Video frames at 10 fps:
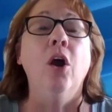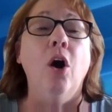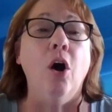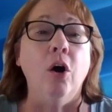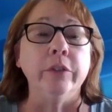
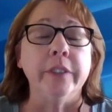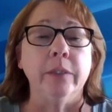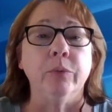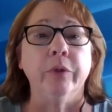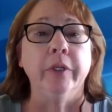all
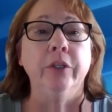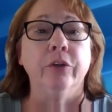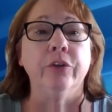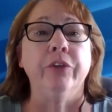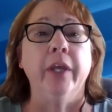temporary
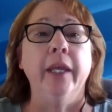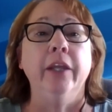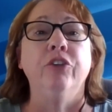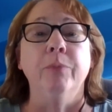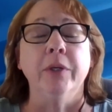nurse
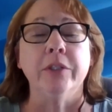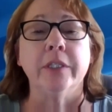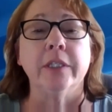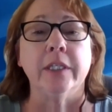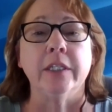aides must
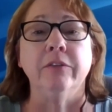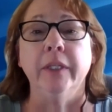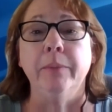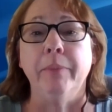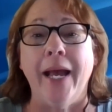
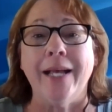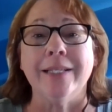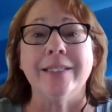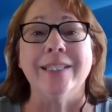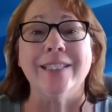successfully
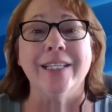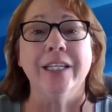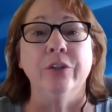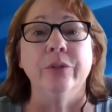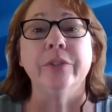pass the
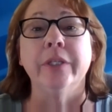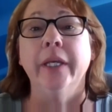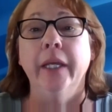skills